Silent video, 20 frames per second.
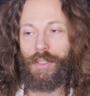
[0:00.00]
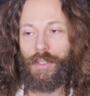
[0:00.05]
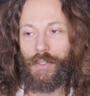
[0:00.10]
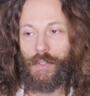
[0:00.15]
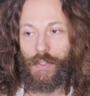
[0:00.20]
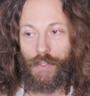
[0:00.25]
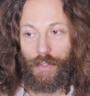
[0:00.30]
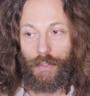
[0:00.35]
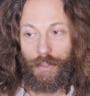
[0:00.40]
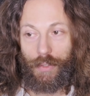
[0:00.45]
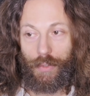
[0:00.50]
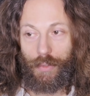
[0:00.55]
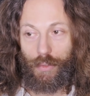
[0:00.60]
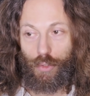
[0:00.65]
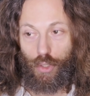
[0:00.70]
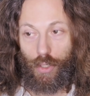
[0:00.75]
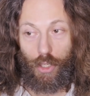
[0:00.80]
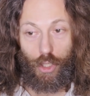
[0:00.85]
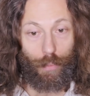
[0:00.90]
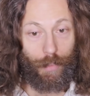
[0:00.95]
So
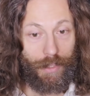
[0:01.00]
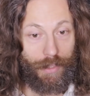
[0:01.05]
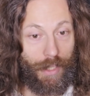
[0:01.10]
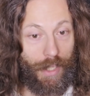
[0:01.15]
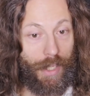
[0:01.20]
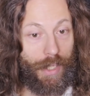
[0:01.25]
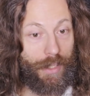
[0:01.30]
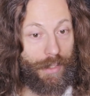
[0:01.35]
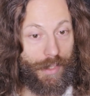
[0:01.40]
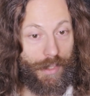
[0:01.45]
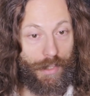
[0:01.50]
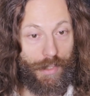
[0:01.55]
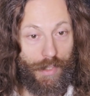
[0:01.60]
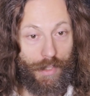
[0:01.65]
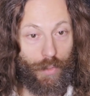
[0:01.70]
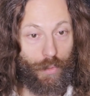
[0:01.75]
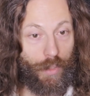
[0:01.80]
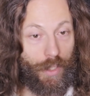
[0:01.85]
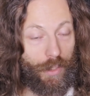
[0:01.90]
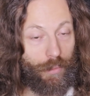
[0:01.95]
Georges Bataille has this
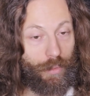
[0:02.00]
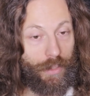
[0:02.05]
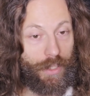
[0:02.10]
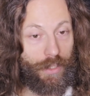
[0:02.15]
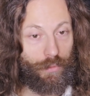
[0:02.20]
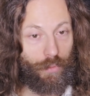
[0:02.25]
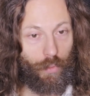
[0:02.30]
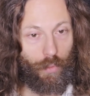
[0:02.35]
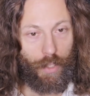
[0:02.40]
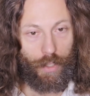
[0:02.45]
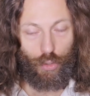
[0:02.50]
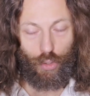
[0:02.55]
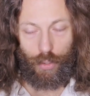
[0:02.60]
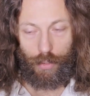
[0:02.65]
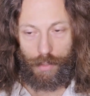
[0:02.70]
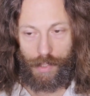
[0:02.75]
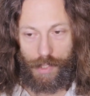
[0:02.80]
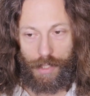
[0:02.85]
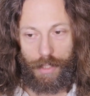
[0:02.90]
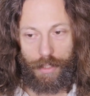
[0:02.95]
incredibly
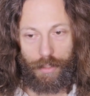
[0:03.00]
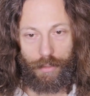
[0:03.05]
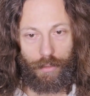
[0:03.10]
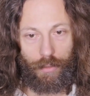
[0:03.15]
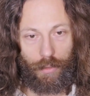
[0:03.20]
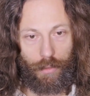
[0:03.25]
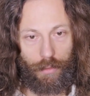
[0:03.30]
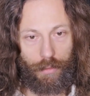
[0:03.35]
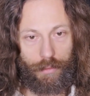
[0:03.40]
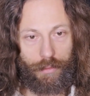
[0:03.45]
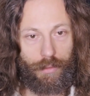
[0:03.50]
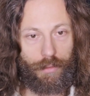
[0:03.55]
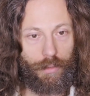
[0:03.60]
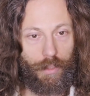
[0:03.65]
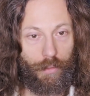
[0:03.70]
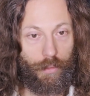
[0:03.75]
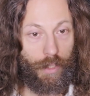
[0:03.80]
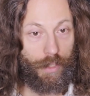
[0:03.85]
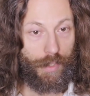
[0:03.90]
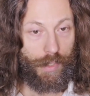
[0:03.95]
influential study called
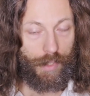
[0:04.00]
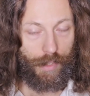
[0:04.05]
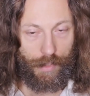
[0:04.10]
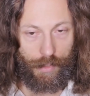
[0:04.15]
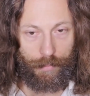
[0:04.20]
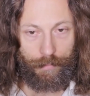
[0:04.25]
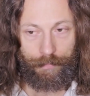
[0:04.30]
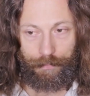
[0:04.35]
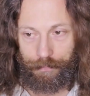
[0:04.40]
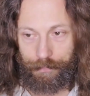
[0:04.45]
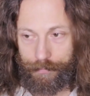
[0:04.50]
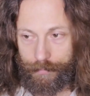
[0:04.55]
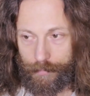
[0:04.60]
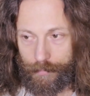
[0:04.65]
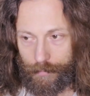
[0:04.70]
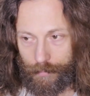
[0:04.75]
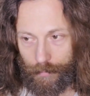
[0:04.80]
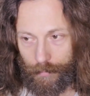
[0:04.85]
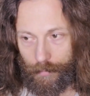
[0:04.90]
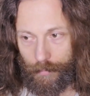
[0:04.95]
eroticism,
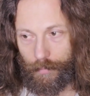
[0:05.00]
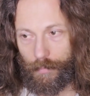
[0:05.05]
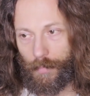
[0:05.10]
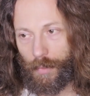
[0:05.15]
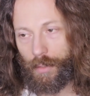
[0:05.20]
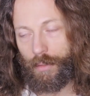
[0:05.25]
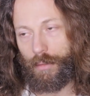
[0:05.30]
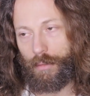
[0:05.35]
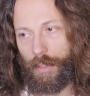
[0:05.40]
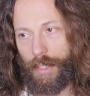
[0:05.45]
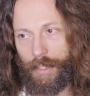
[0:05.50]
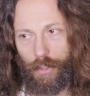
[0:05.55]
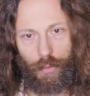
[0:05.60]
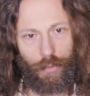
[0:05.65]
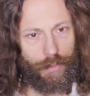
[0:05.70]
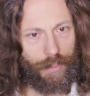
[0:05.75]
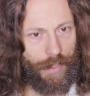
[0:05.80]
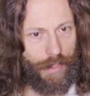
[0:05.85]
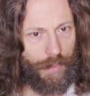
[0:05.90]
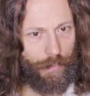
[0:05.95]

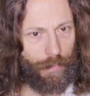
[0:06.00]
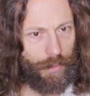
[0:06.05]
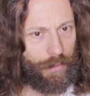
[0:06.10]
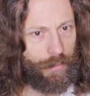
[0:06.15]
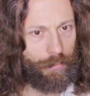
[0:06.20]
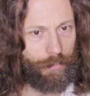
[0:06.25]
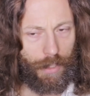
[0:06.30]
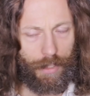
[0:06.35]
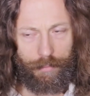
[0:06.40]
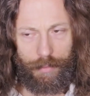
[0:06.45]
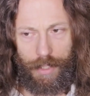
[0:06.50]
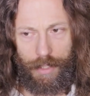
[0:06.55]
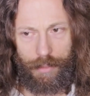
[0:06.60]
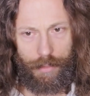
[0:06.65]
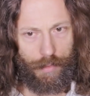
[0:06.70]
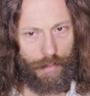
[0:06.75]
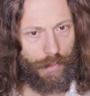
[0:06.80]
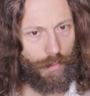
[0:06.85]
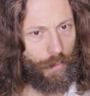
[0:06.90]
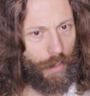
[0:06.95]
erotisme. I think
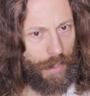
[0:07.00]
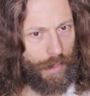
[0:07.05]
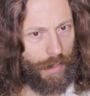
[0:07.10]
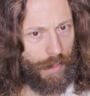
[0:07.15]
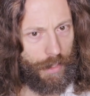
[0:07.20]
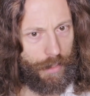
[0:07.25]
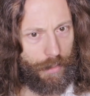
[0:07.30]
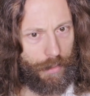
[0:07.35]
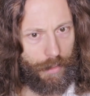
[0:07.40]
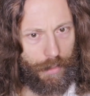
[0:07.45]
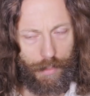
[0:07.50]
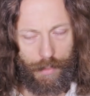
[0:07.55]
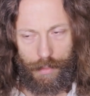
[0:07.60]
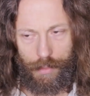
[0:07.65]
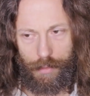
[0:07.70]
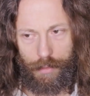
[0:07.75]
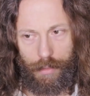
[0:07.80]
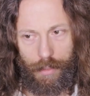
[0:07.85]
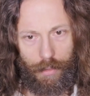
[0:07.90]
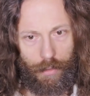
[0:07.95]
it's translated
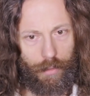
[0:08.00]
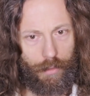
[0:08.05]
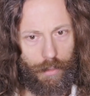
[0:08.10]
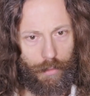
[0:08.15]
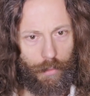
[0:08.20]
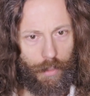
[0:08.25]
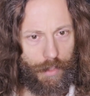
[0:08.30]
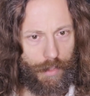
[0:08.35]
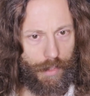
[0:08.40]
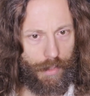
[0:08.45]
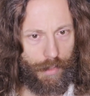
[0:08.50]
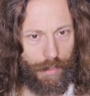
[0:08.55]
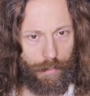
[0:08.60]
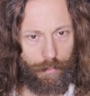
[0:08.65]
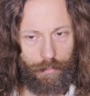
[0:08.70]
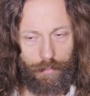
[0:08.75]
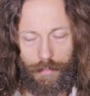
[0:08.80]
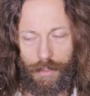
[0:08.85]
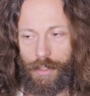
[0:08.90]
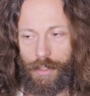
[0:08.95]
as eroticism.